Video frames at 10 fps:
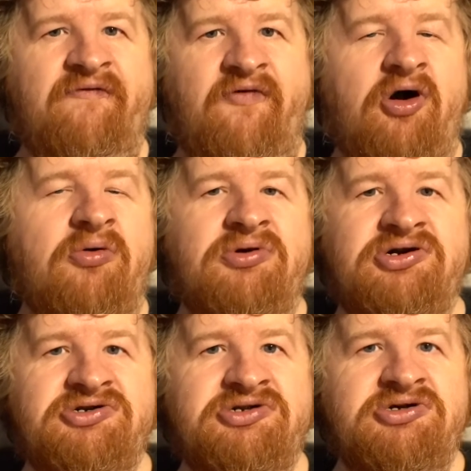
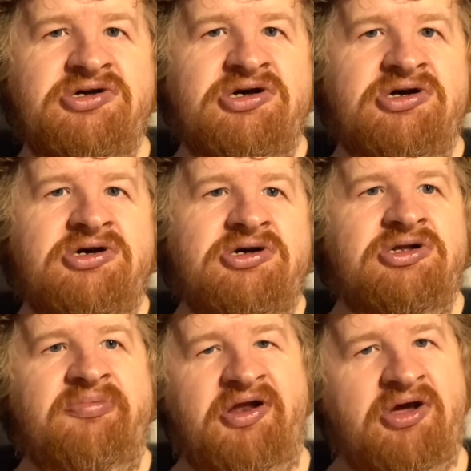forward,
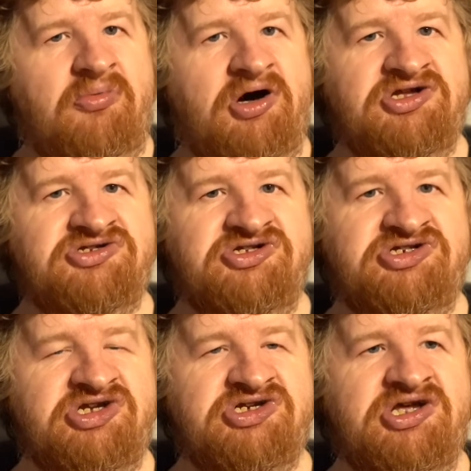depending on what his
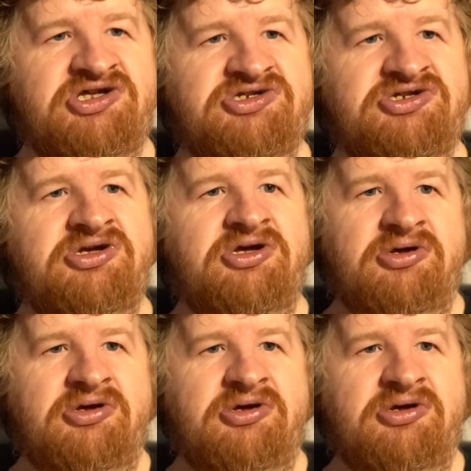decision is,